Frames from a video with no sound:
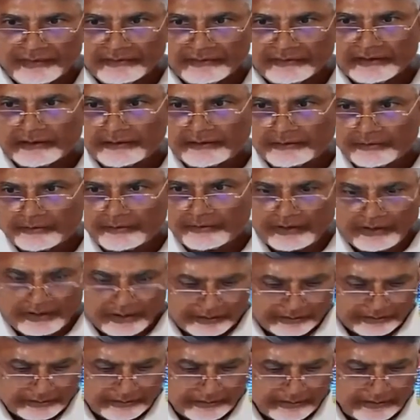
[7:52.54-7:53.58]
that too
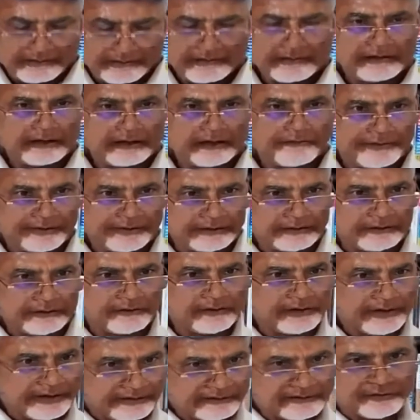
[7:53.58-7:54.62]
not uh,
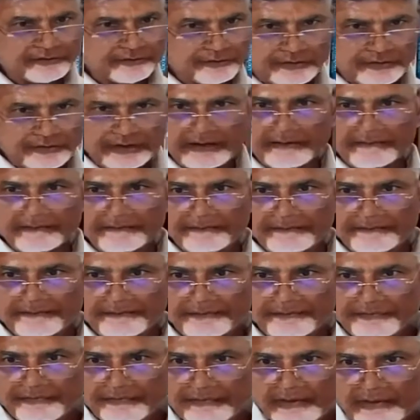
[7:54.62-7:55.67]
effectively executed.
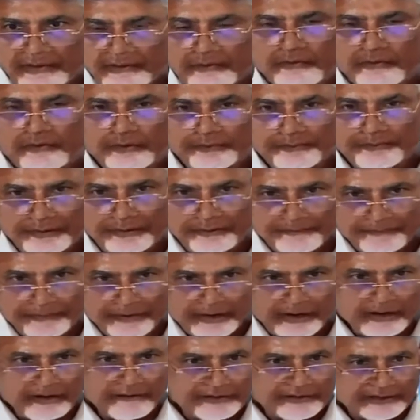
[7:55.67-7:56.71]
We
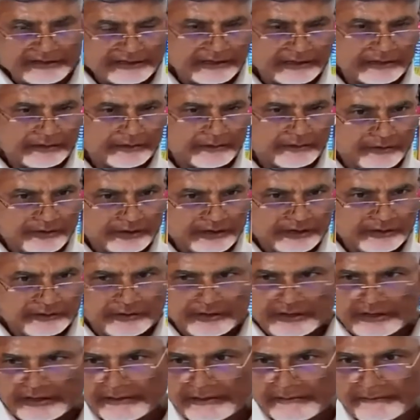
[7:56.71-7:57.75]
prepared Vision
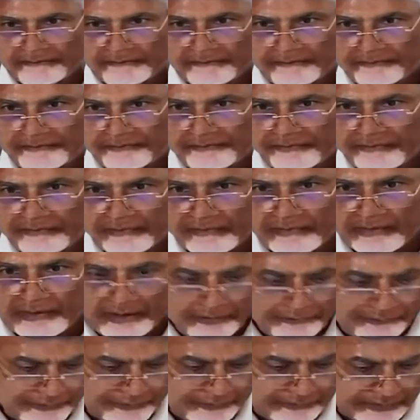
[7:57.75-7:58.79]
2020.
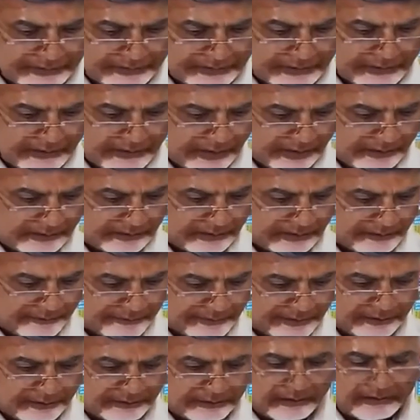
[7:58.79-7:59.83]
If you see in Hyderabad,